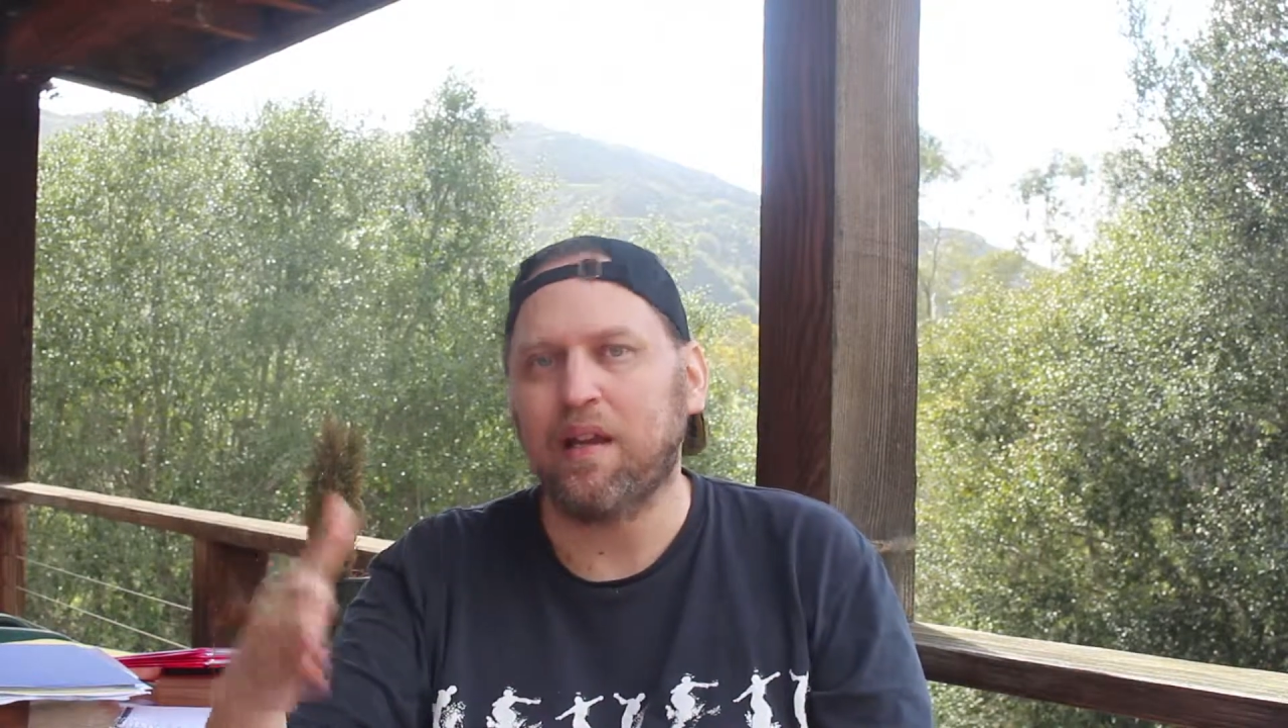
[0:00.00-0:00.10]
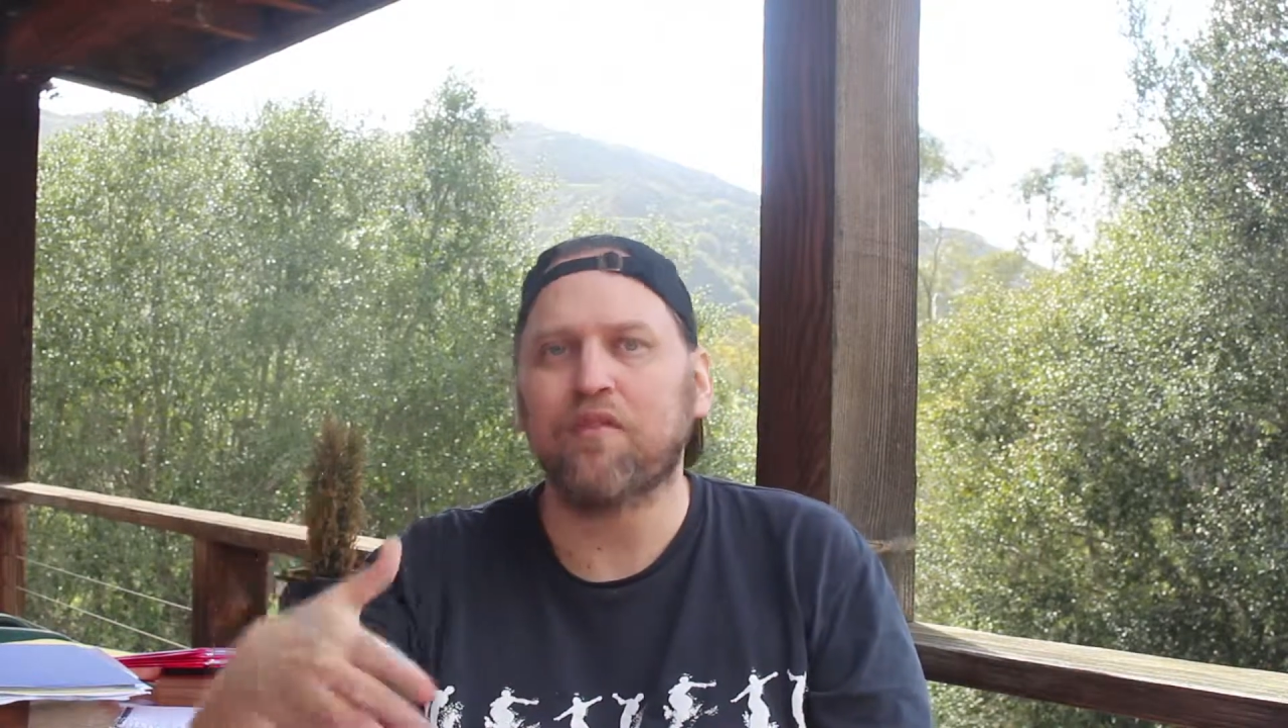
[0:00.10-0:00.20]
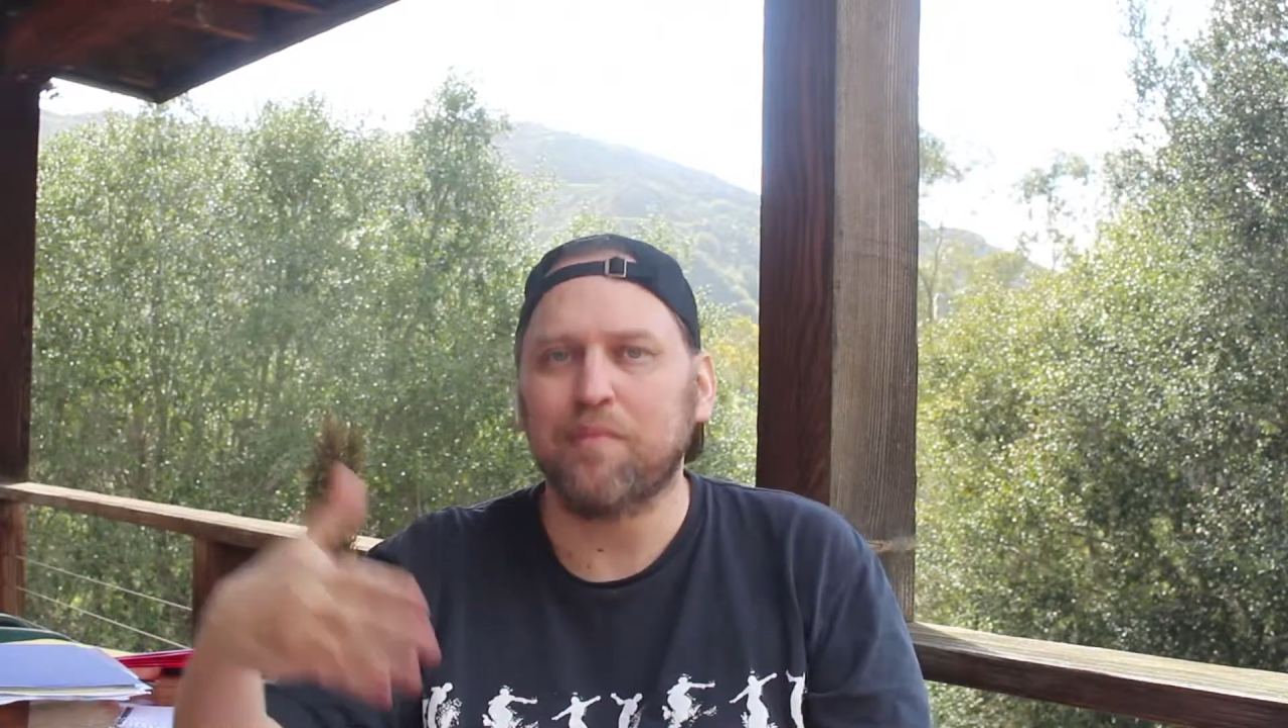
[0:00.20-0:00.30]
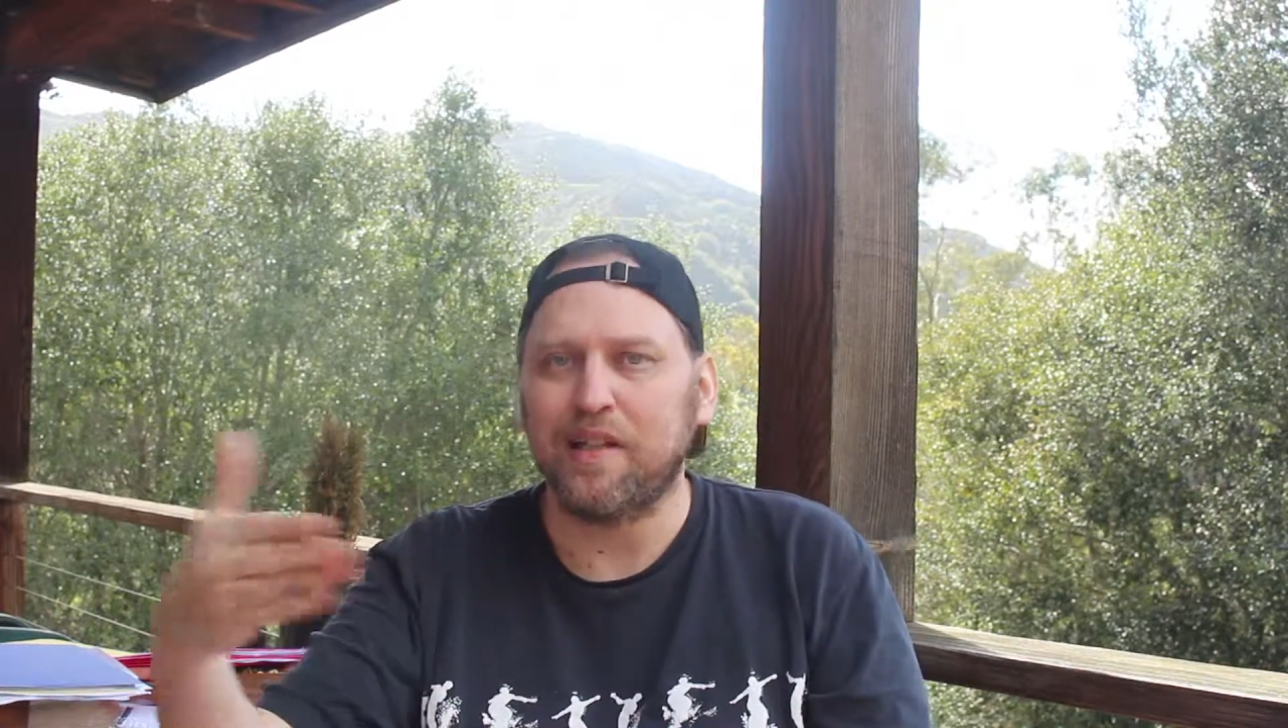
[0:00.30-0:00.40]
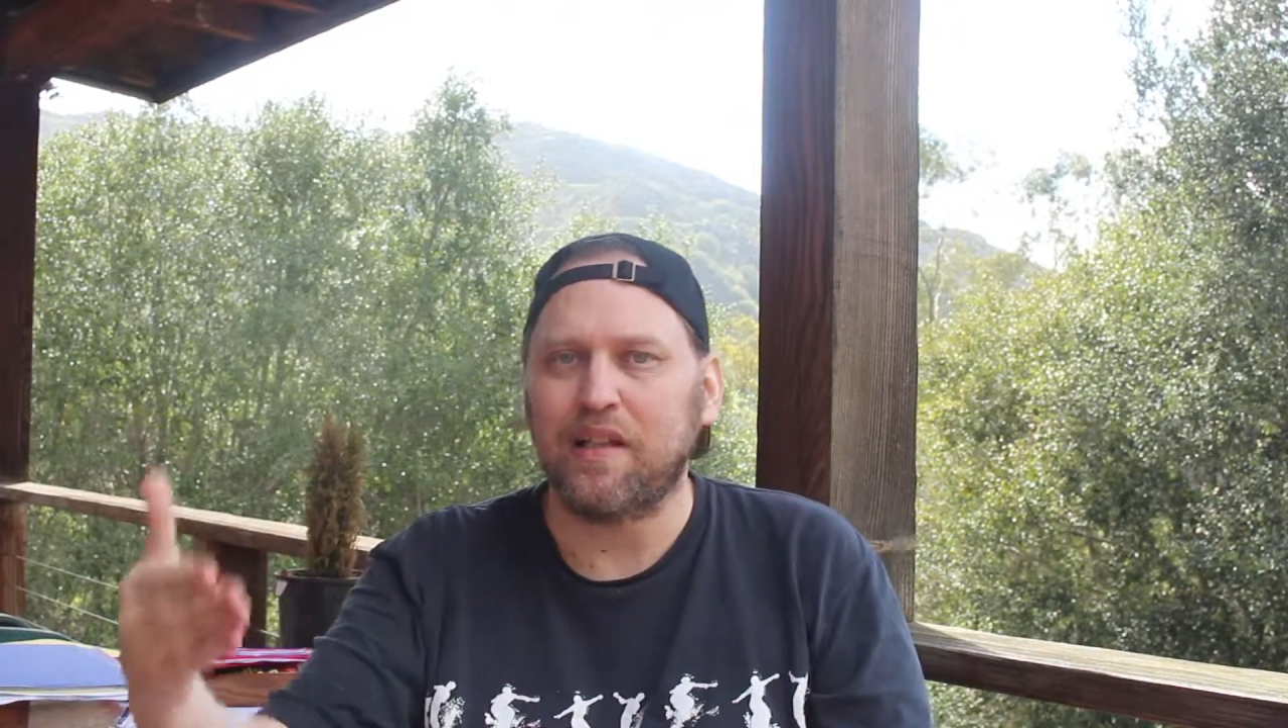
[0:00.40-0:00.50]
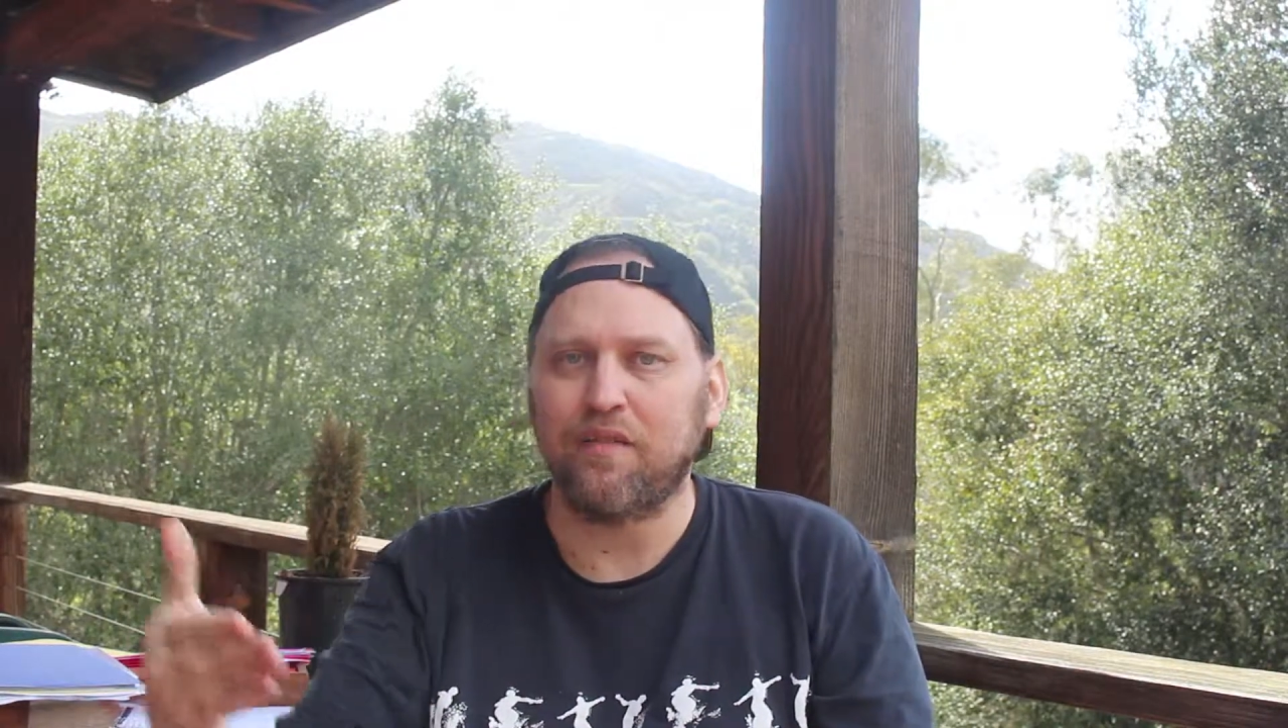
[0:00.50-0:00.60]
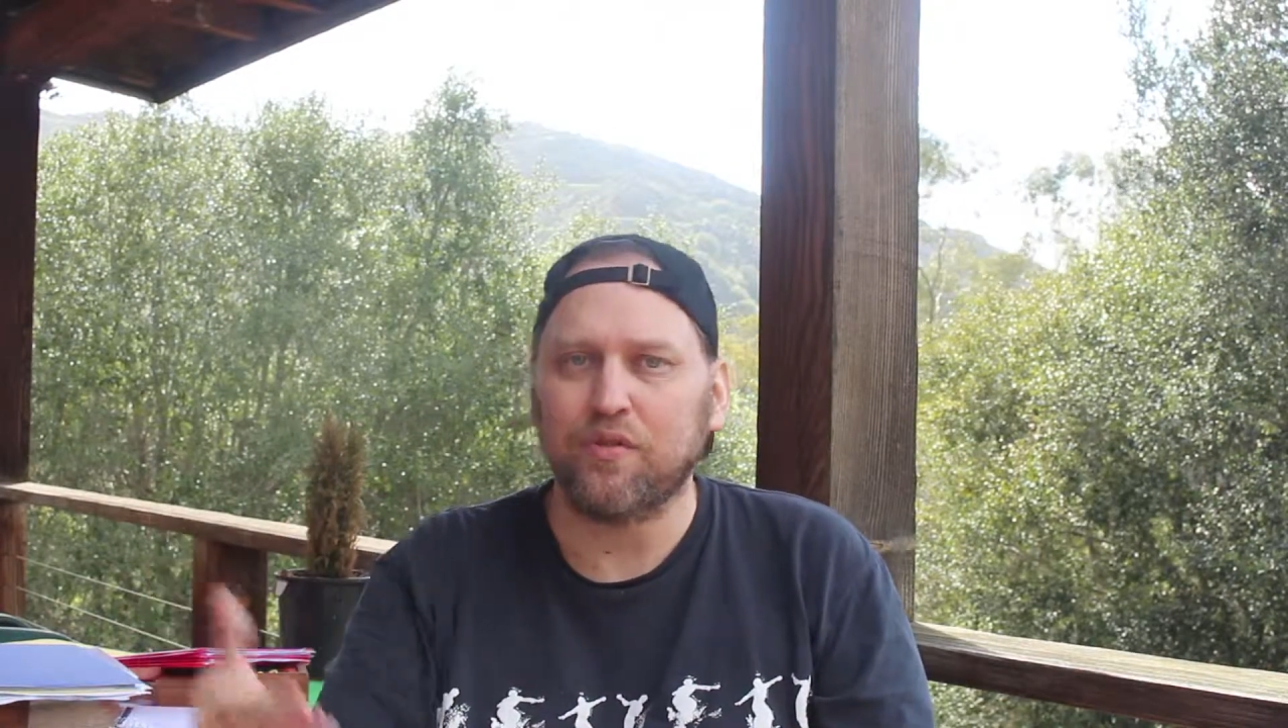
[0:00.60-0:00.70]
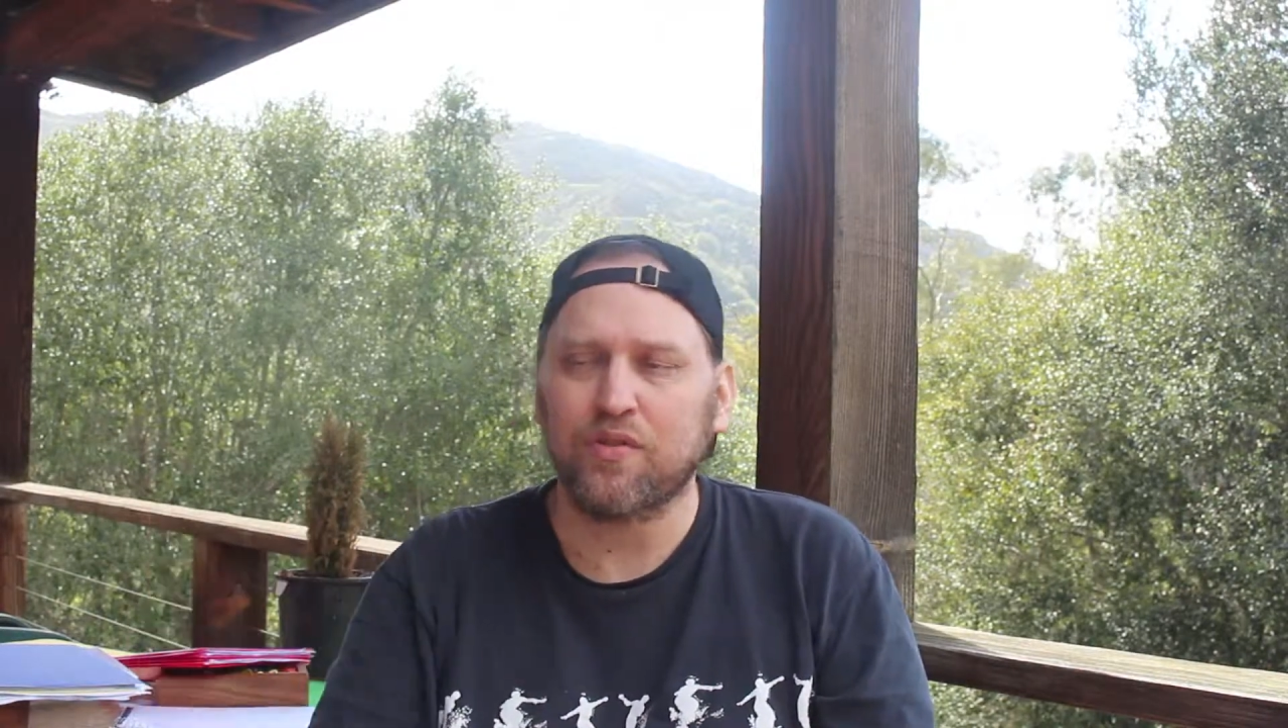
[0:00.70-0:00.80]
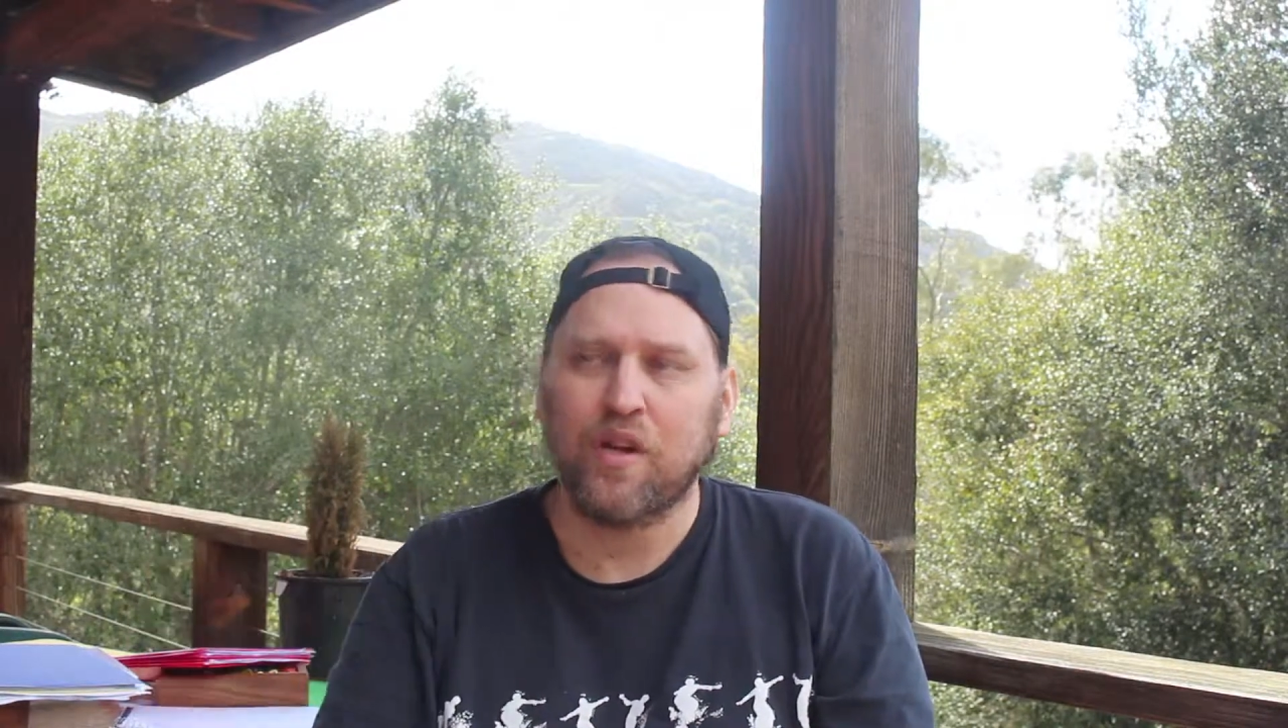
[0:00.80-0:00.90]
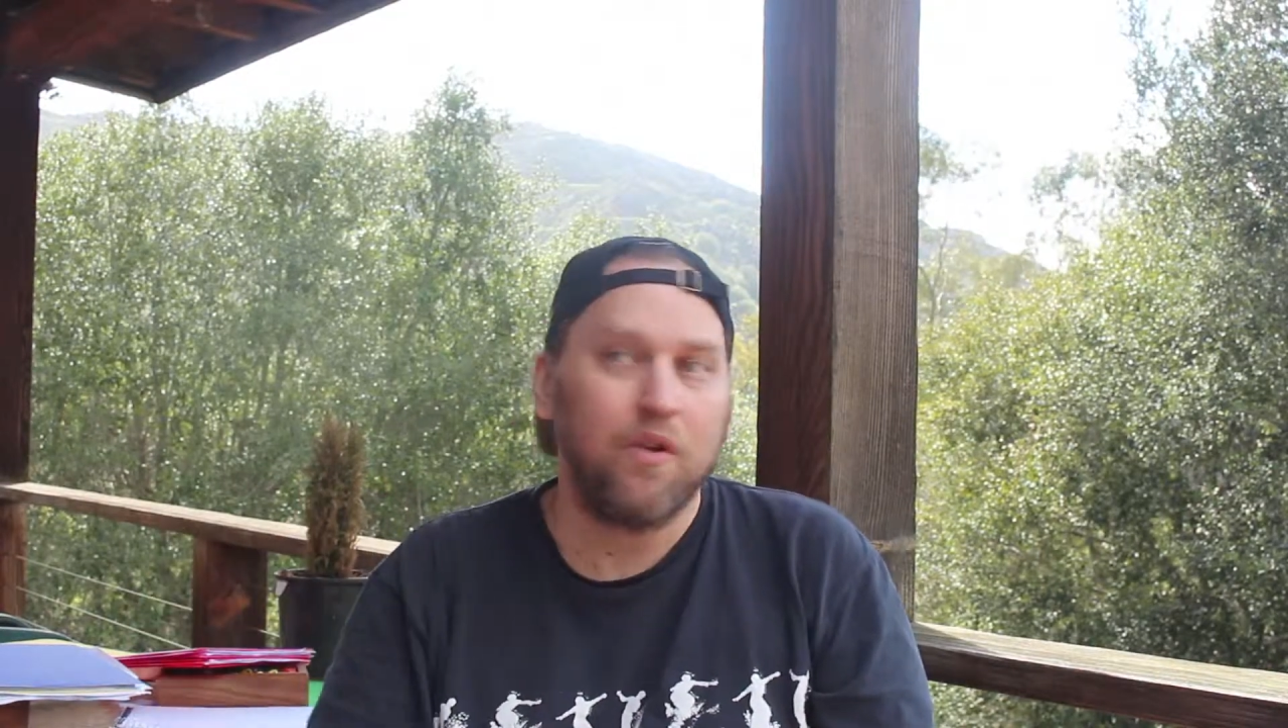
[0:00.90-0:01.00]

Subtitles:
everybody levels,